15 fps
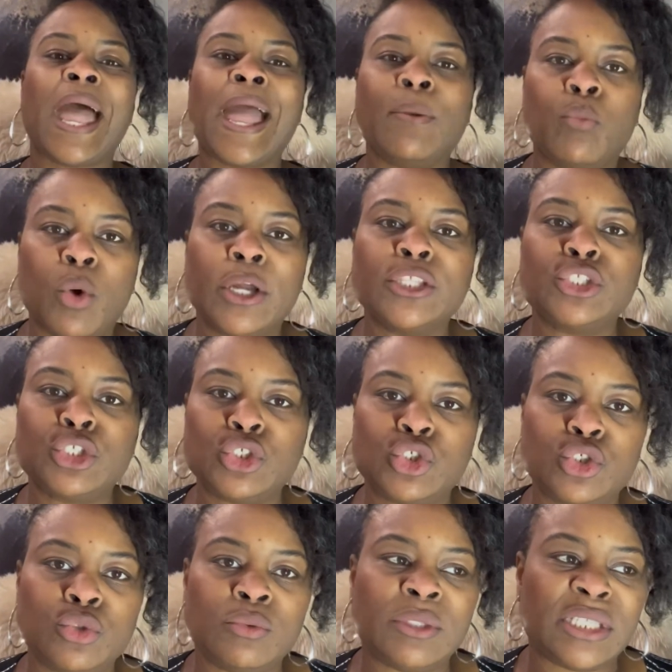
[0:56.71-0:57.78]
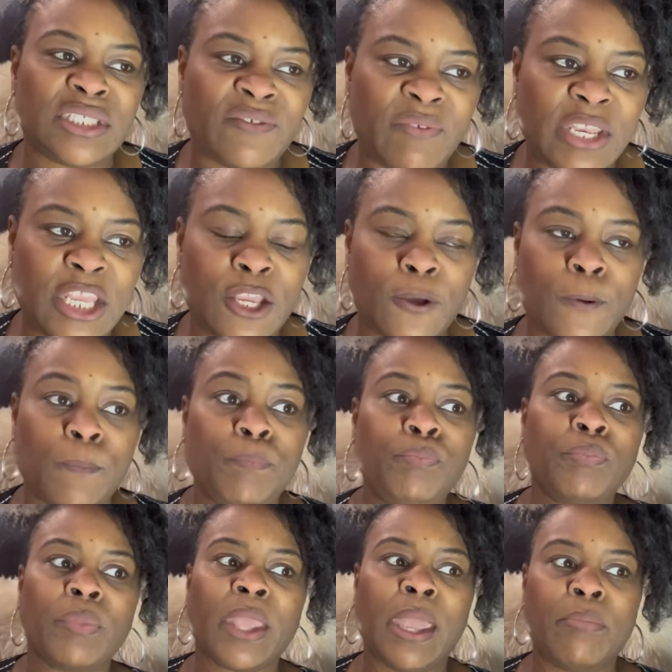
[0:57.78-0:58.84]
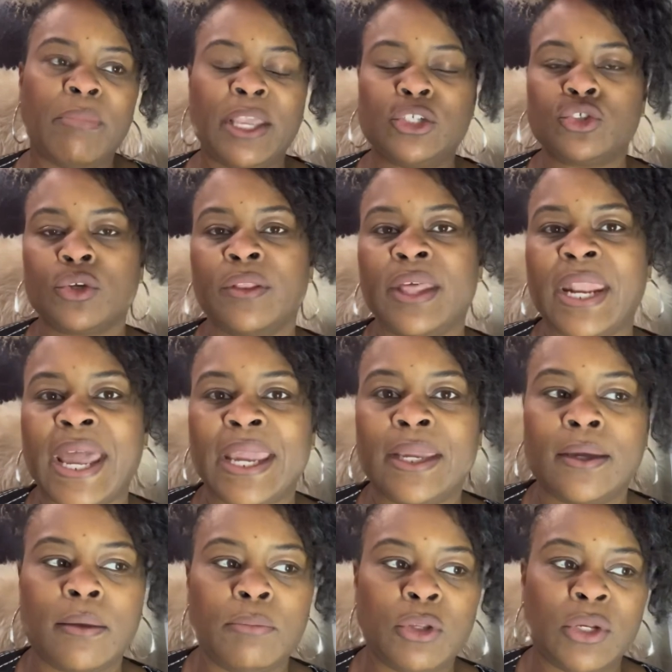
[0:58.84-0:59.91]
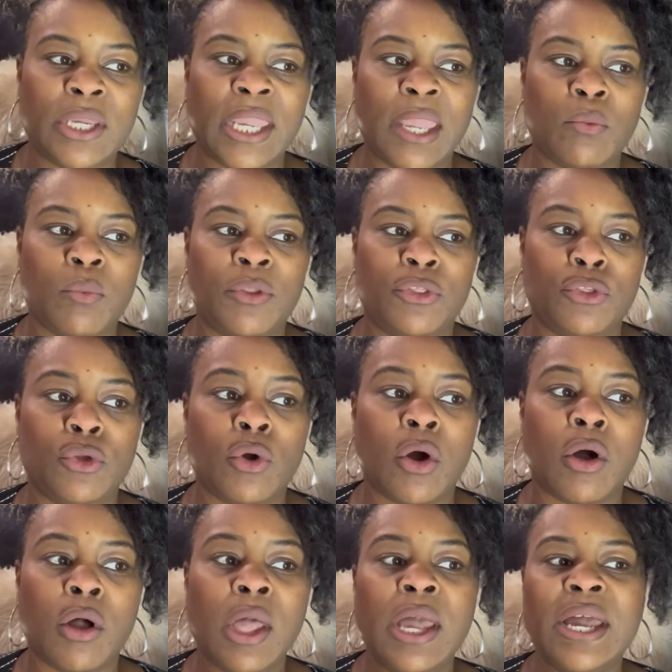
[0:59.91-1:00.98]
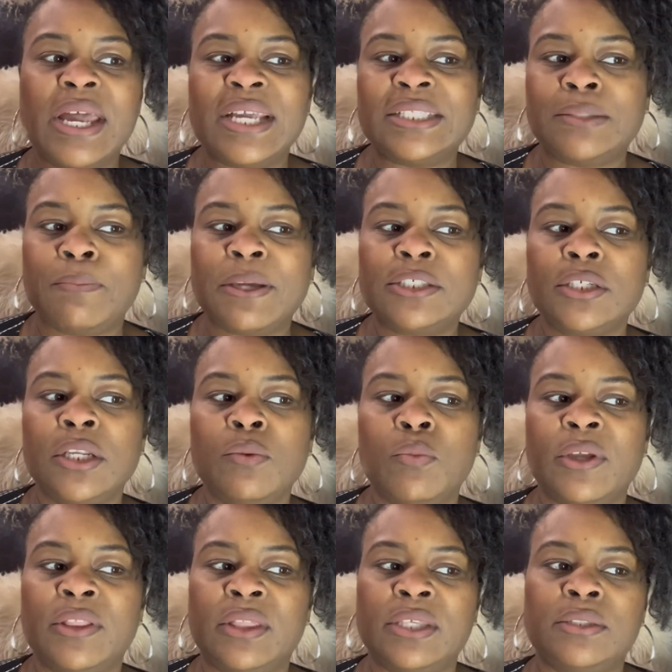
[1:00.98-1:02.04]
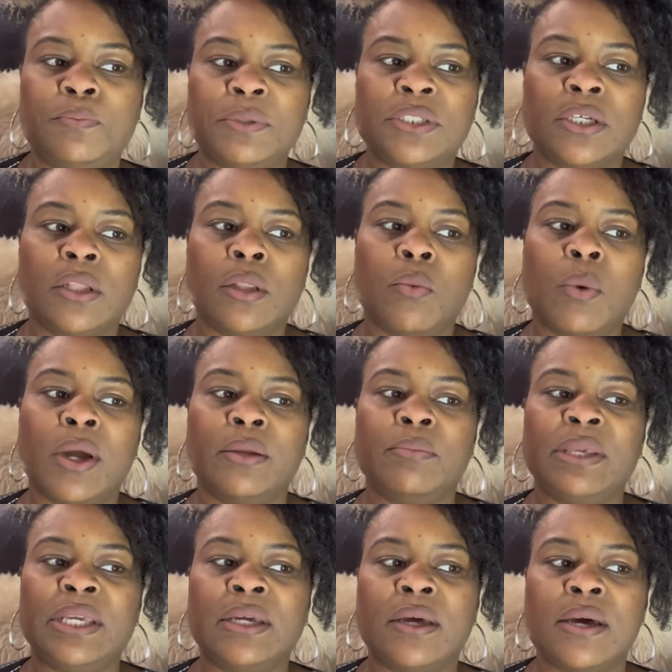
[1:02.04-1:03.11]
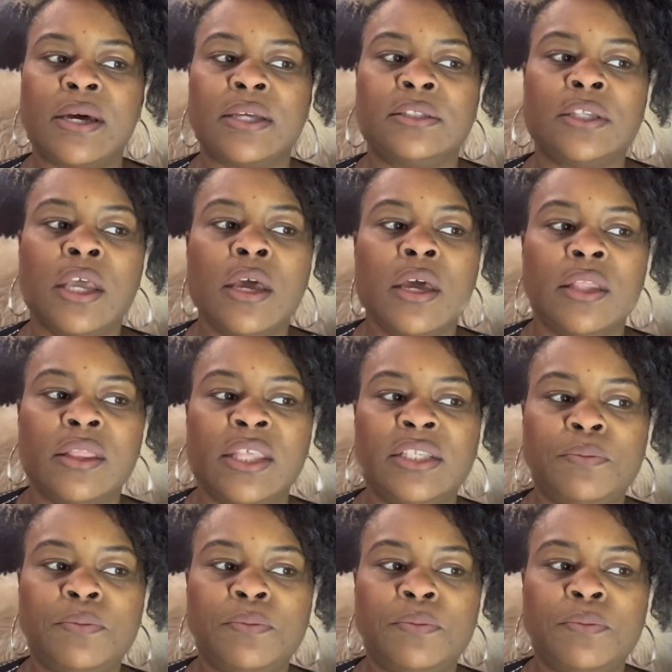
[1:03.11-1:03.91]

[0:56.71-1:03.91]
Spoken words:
I want to shoot this video and make sure that I communicate with you all, especially with this particular one, because this